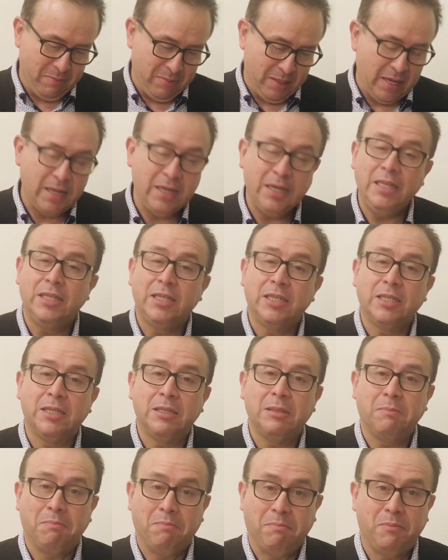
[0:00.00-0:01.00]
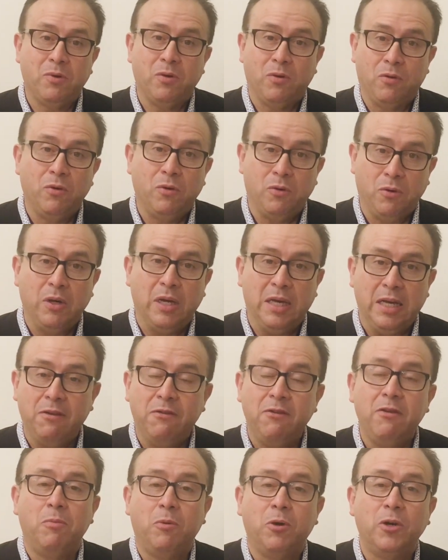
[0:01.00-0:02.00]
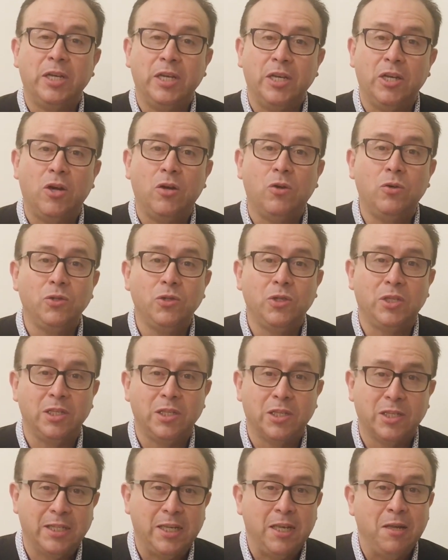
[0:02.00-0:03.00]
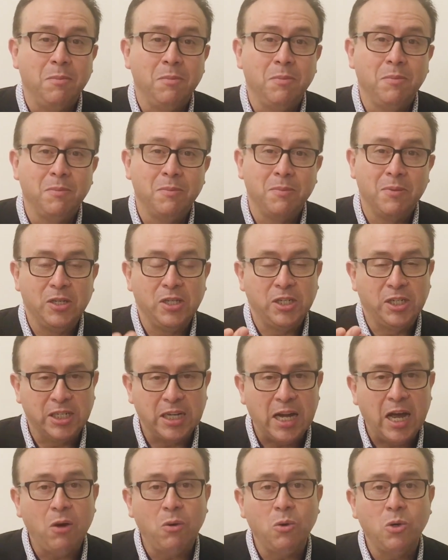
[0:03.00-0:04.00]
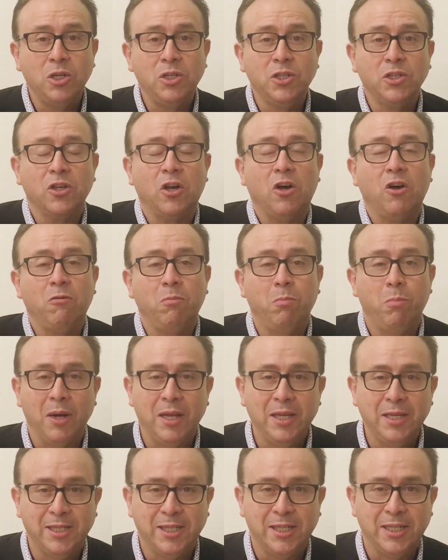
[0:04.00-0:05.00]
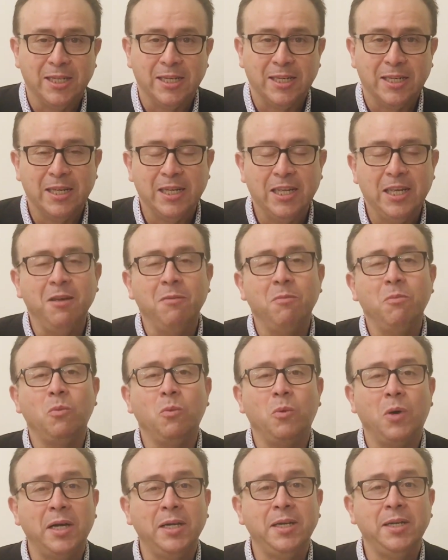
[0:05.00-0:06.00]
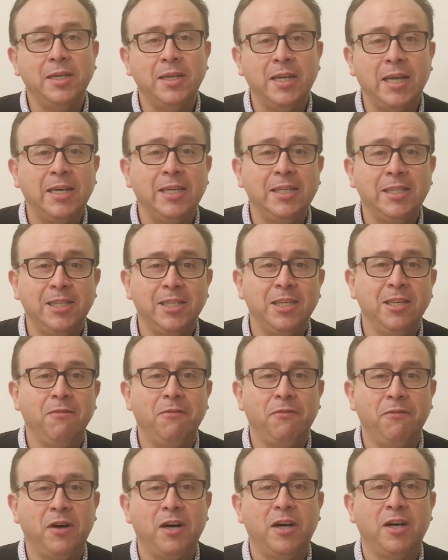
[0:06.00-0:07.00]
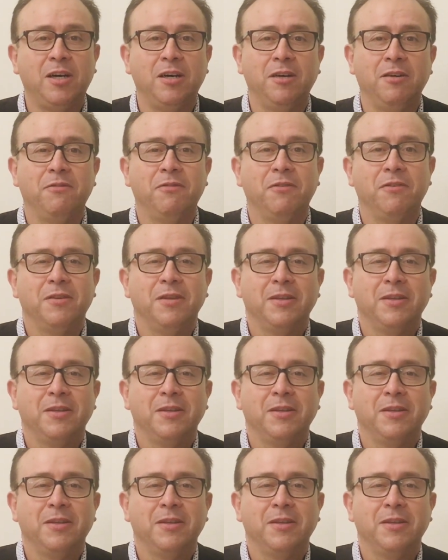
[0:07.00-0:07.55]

and is everybody knows this hymn showers of blessing hymn 195